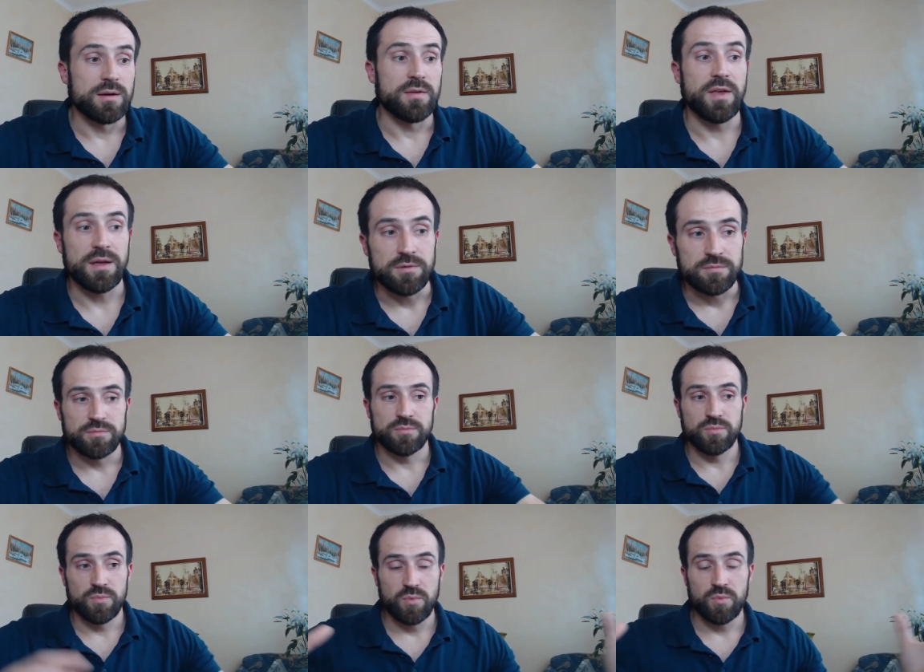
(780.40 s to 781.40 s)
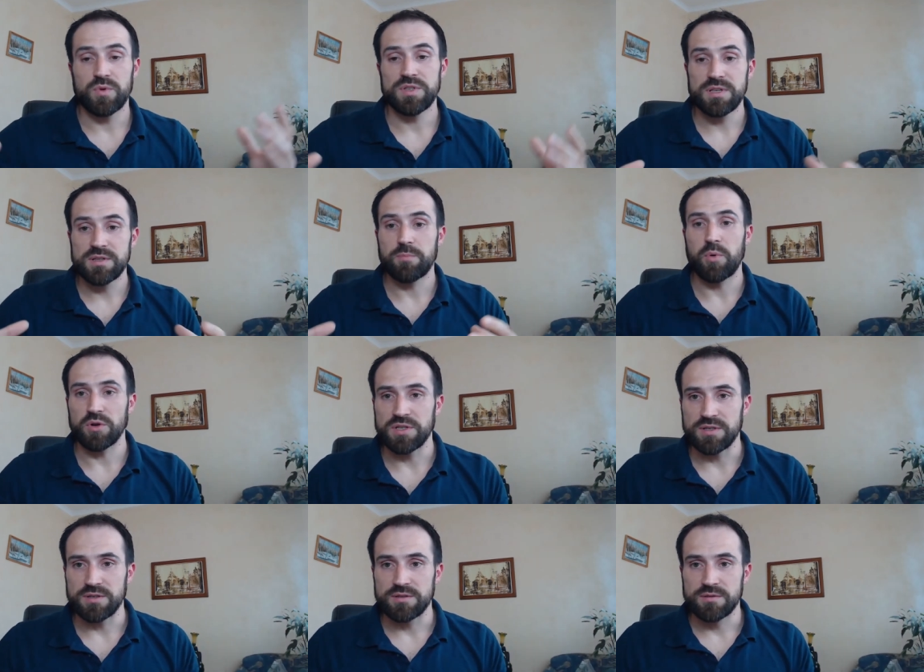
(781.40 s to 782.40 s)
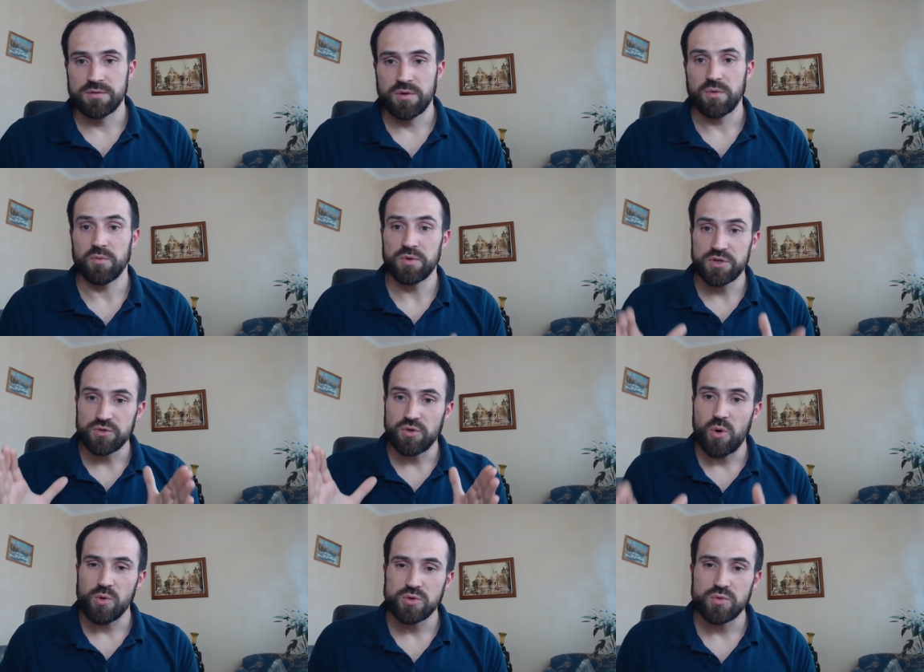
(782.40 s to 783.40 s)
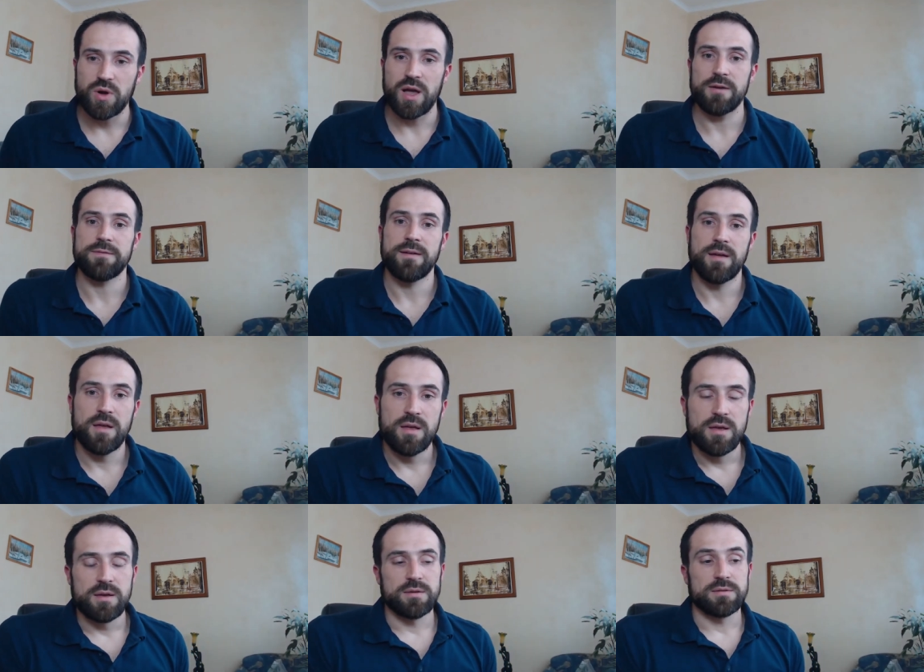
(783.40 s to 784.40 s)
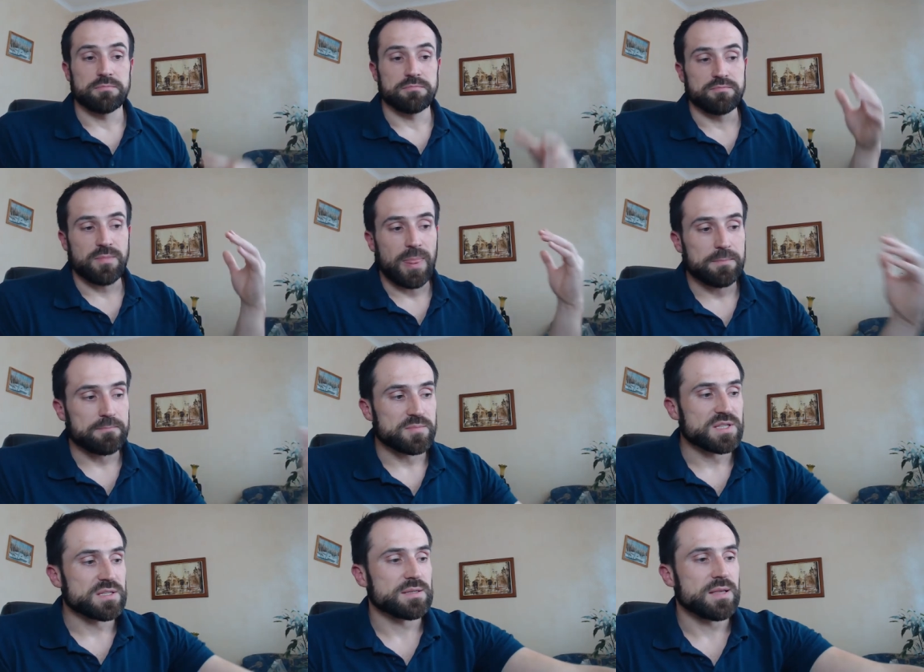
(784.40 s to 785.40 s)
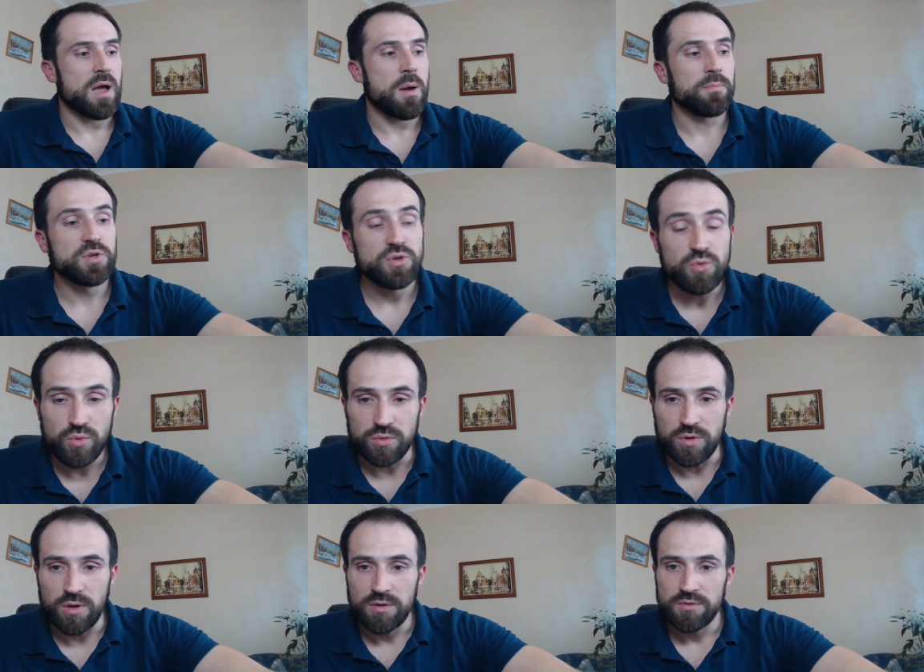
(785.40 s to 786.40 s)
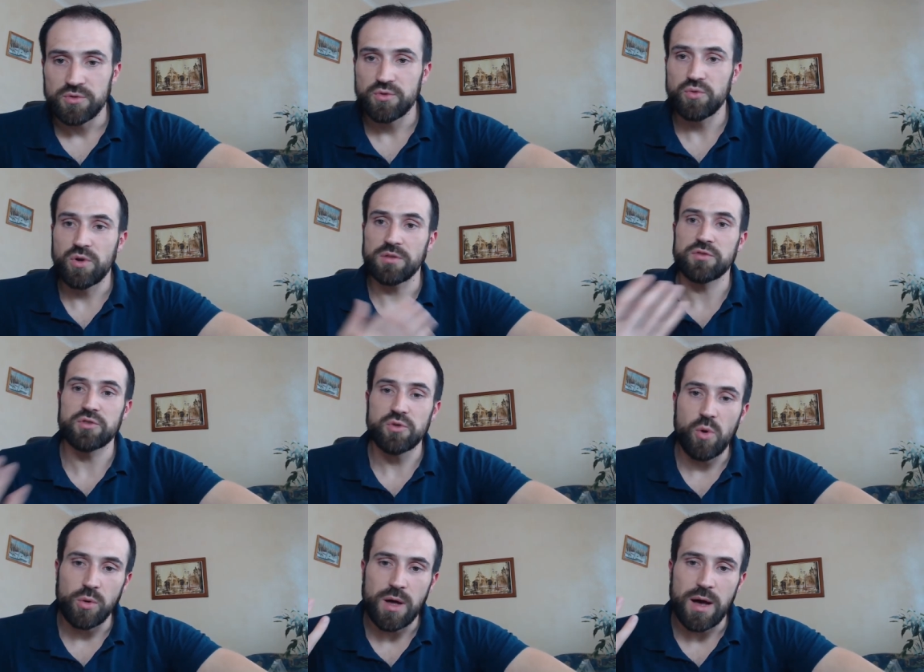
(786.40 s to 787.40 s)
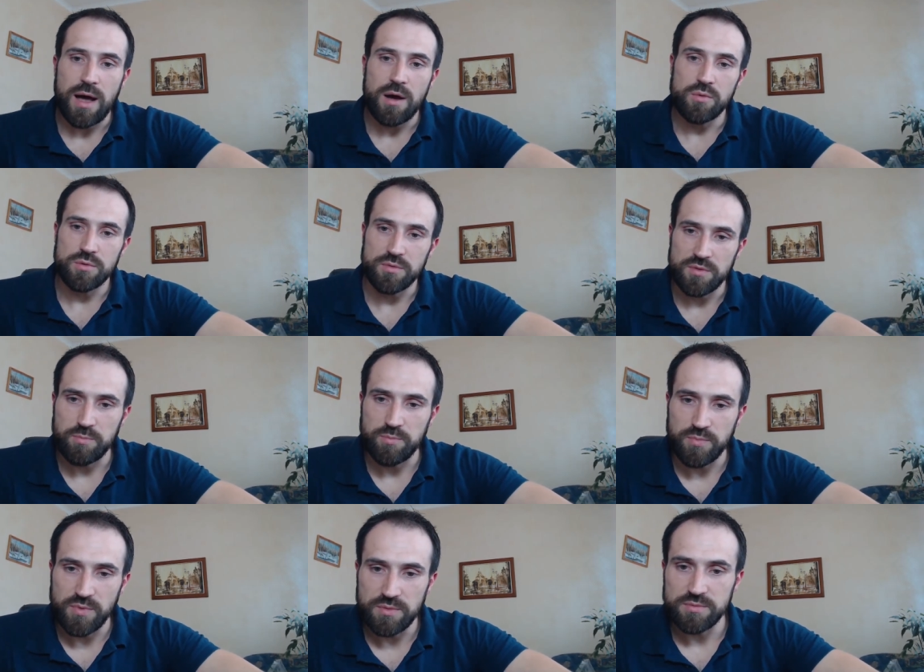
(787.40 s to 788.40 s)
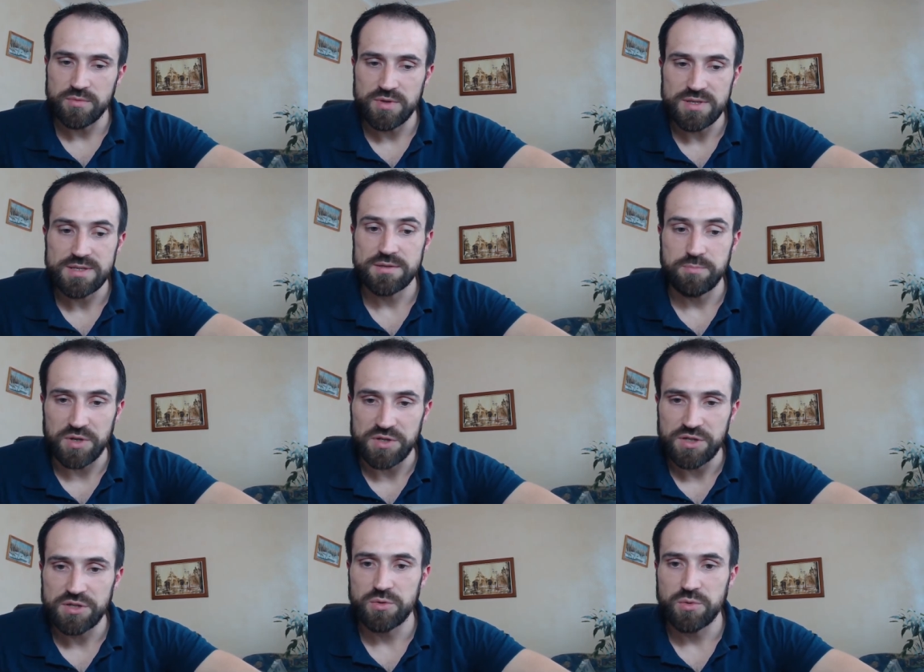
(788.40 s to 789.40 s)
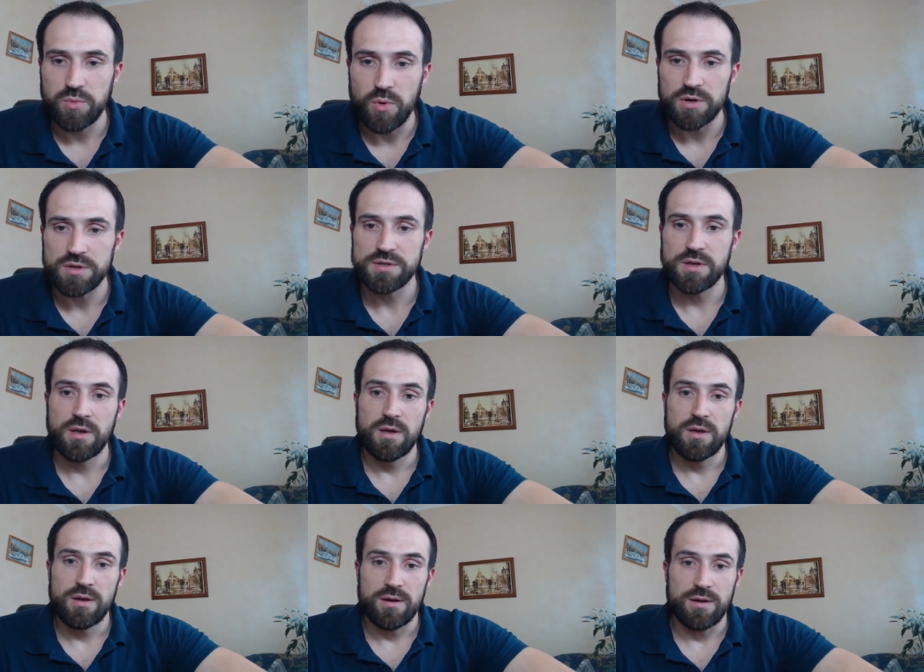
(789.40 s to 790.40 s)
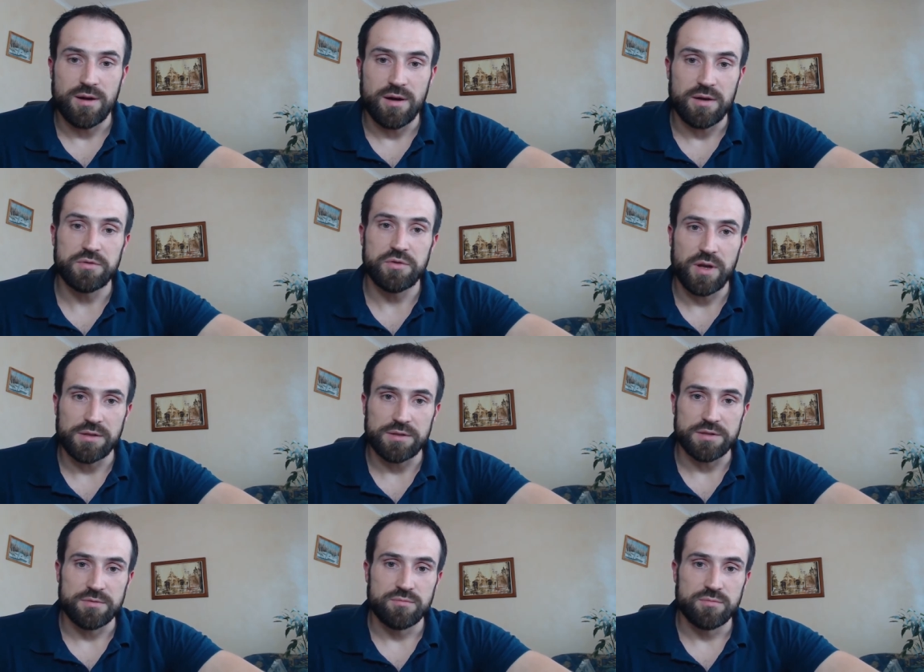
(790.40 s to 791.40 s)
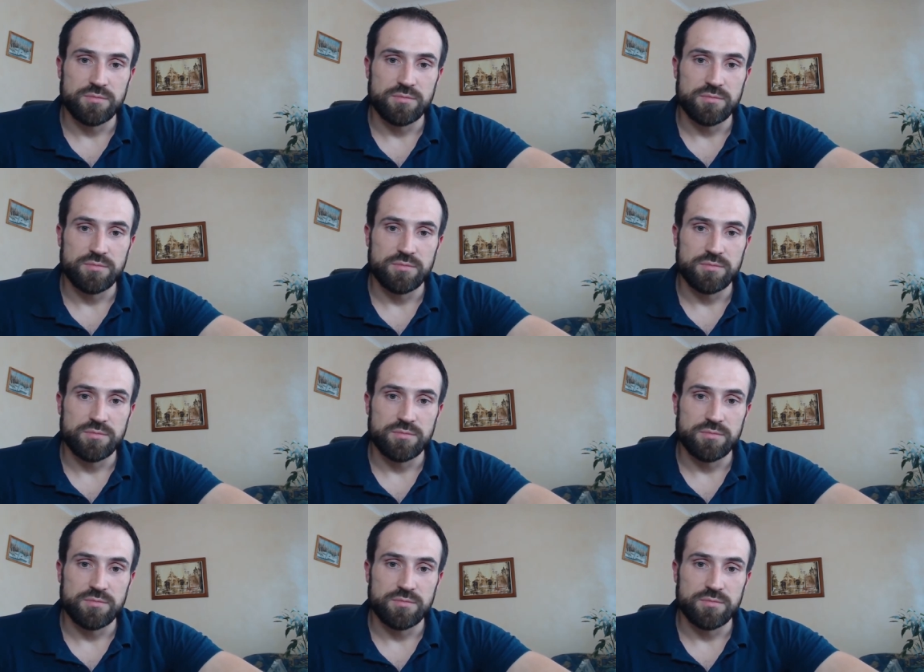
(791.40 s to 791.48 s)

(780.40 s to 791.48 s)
Then, within the processes, we should also have some tool to control how th this procedure works uh, in reality.